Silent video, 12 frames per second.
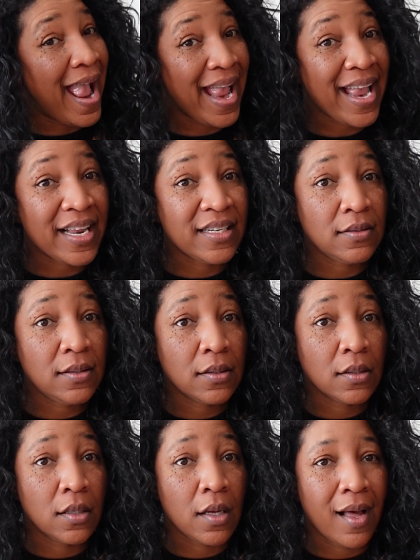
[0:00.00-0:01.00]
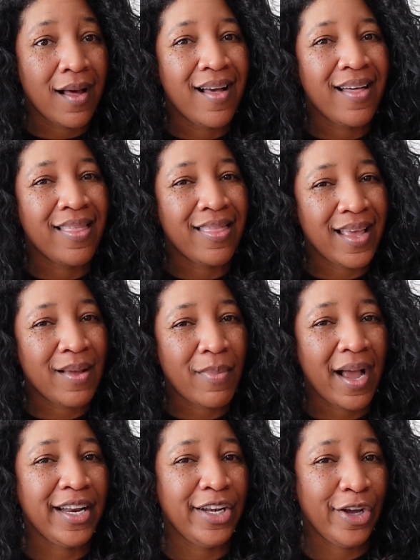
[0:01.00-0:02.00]
And they
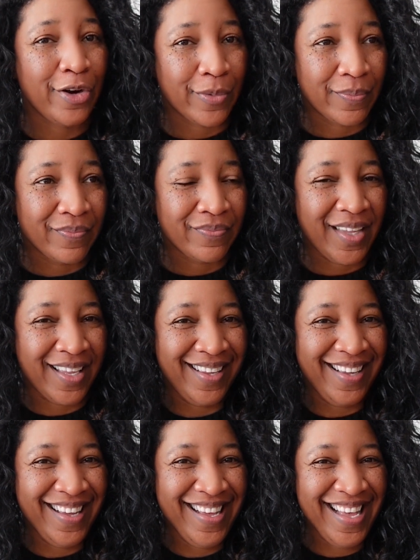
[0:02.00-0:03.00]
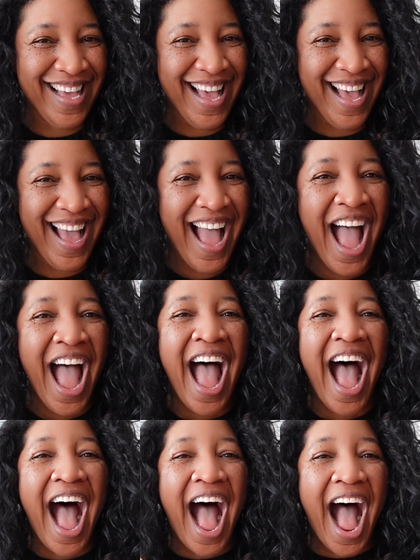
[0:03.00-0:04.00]
might know.
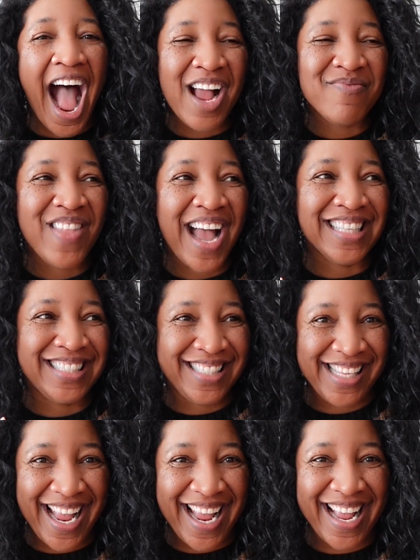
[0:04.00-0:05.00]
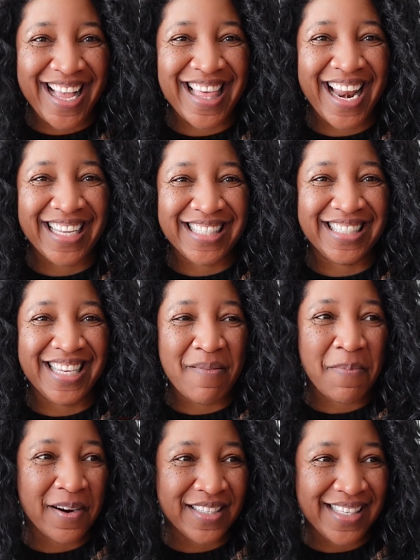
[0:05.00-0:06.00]
I'm not saying that as a D
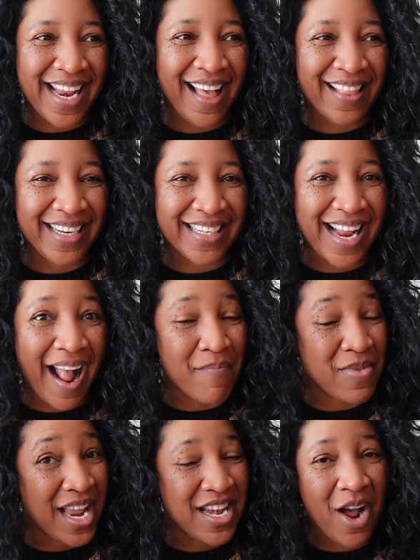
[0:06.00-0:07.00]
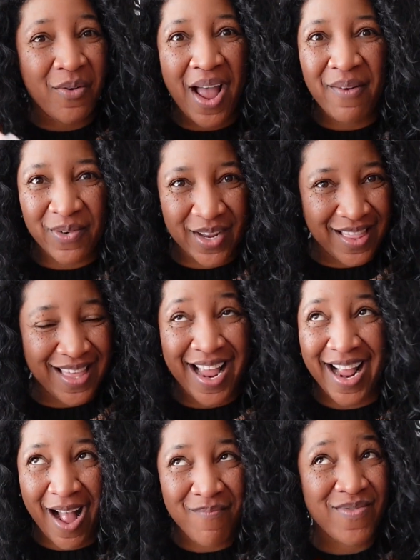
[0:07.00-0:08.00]
personality type, they know
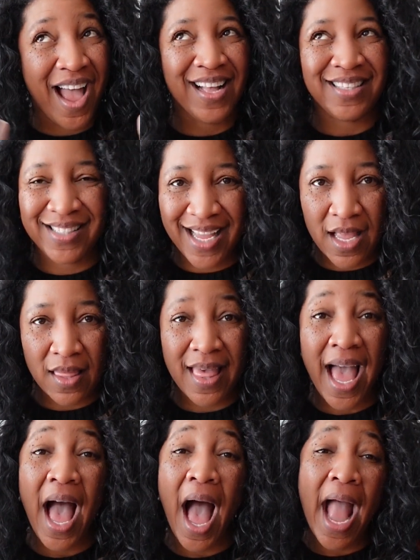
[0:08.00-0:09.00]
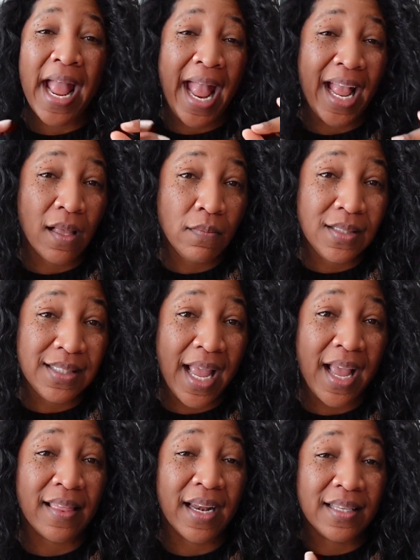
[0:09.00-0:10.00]
everything. I'm not saying that. I am
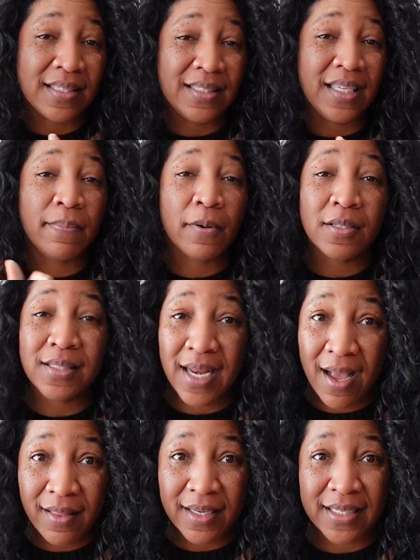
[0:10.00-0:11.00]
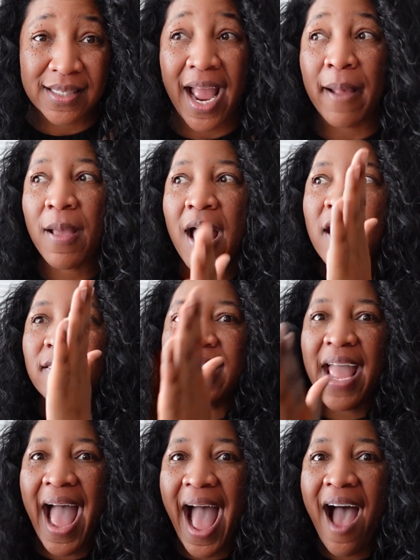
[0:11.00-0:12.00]
saying that as a D personality type,
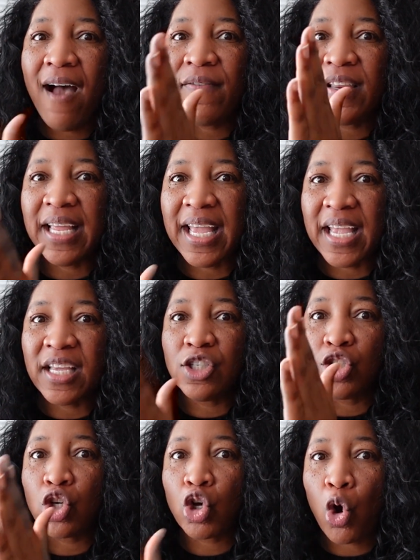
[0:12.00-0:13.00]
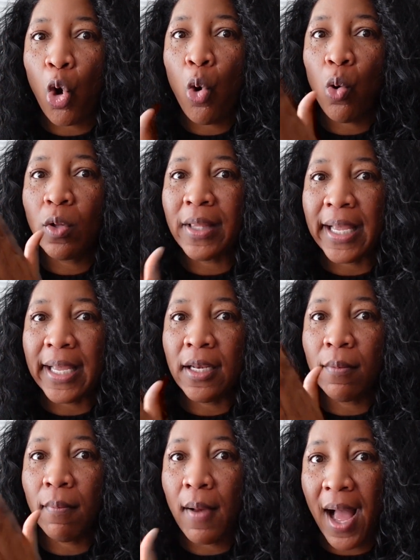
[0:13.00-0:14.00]
they have an end goal
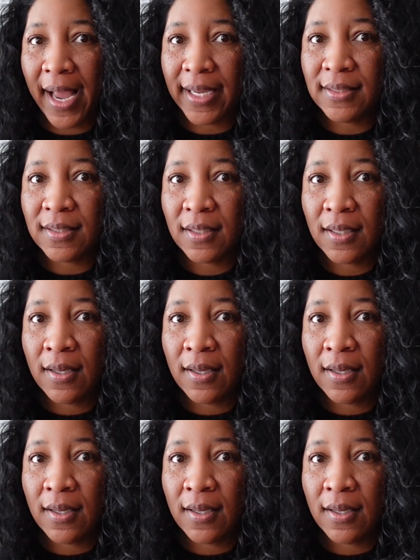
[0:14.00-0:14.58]
in mind.